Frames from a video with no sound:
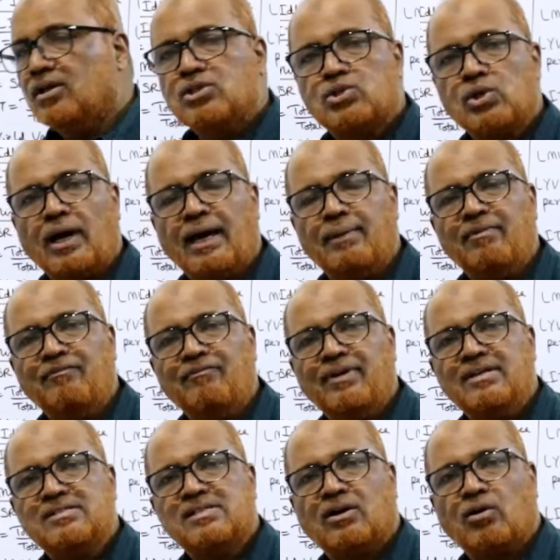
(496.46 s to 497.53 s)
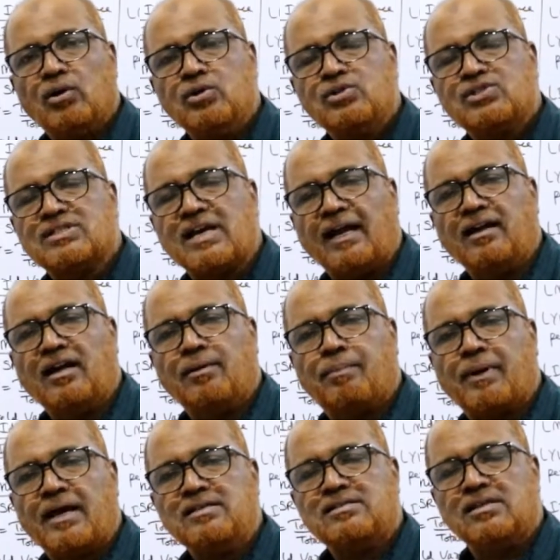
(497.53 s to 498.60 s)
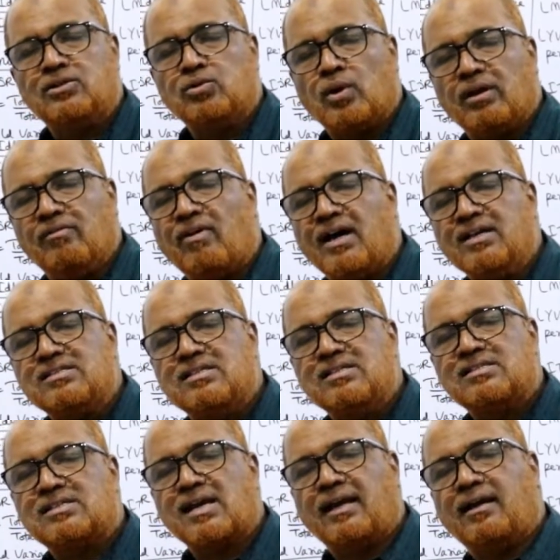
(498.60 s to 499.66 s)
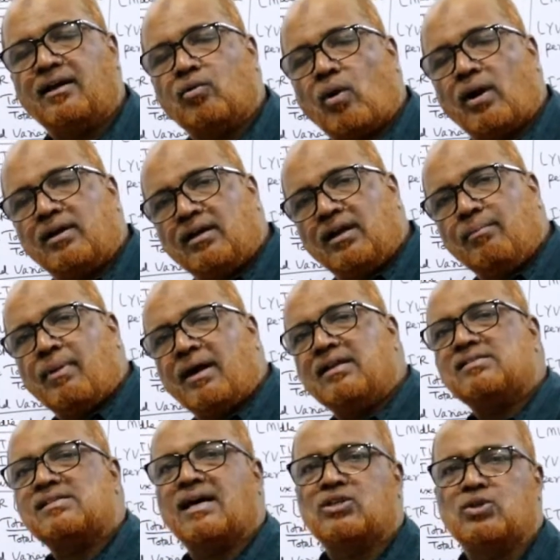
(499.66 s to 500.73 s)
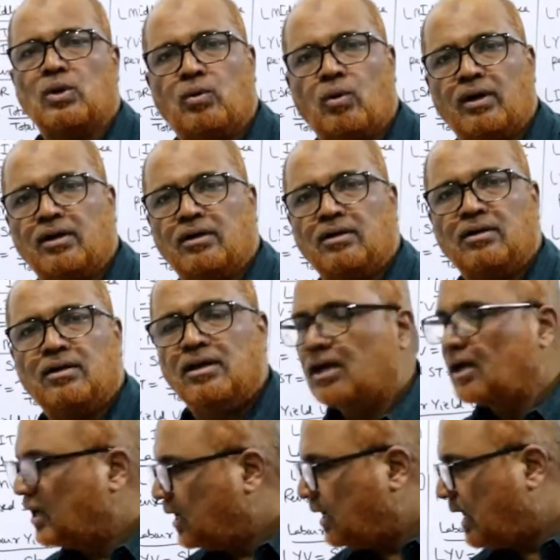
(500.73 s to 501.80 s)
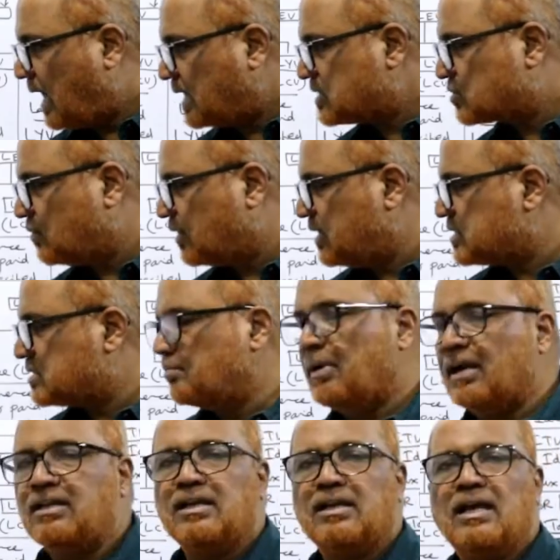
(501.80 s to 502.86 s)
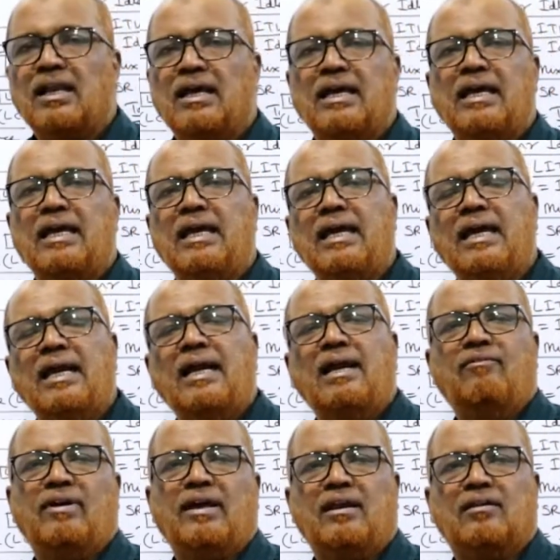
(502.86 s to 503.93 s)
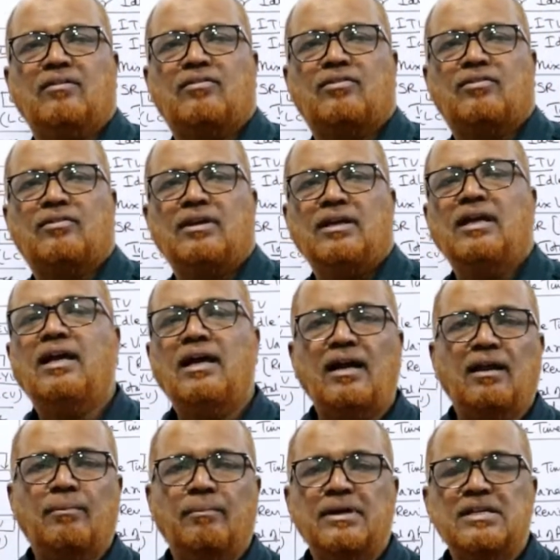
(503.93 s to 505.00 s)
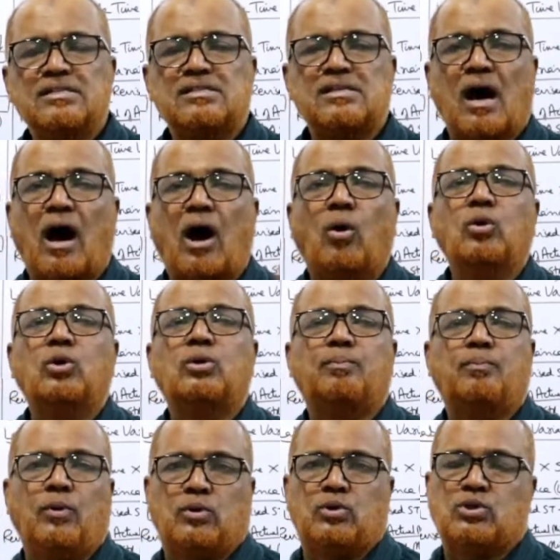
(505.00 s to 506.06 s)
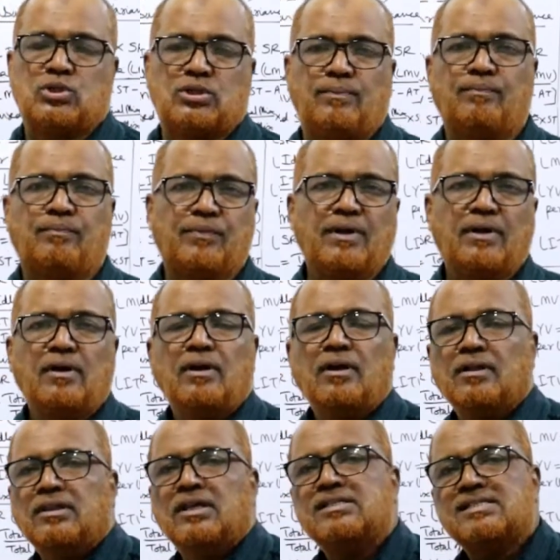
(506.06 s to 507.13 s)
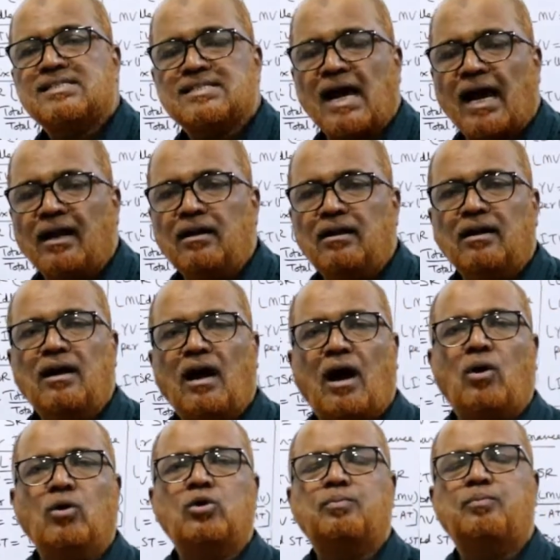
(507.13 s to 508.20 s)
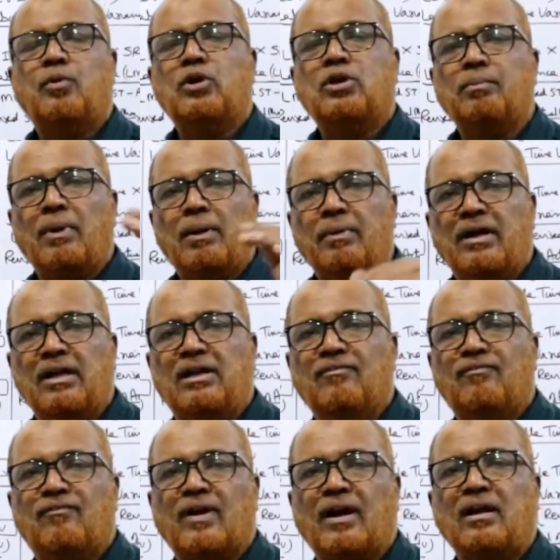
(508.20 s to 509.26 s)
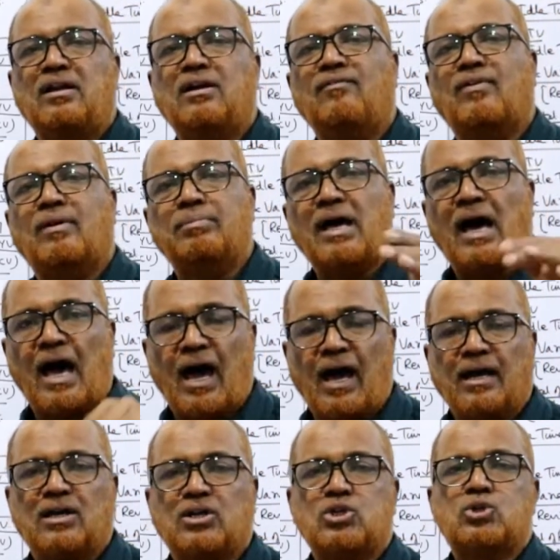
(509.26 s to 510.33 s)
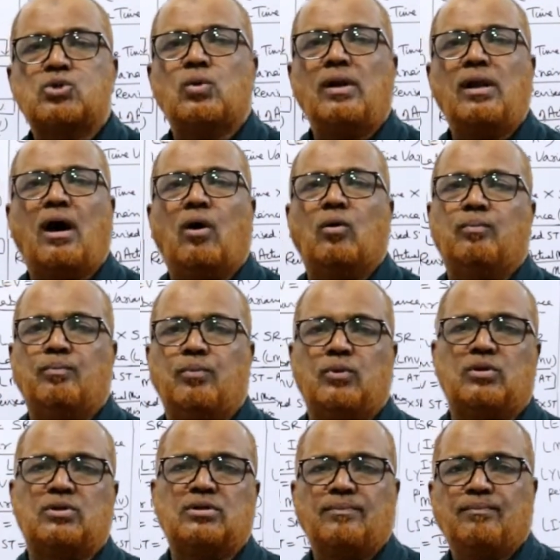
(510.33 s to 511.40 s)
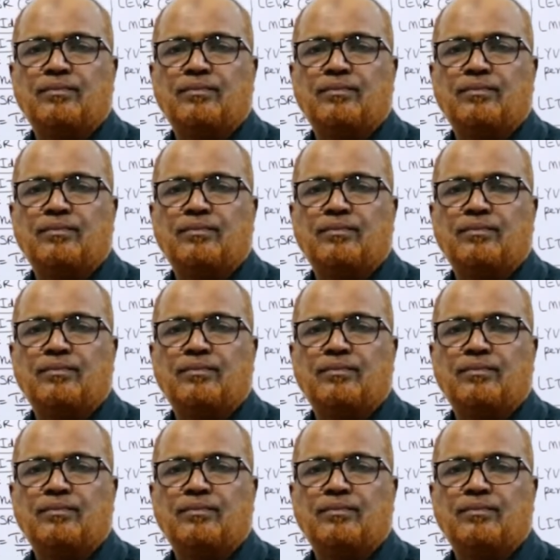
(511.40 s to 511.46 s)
So MMV is equal to standard price into revised standard quantity minus actual quantity. Last one is material yield variance. Yield means output. The standard output may be different from the actual output.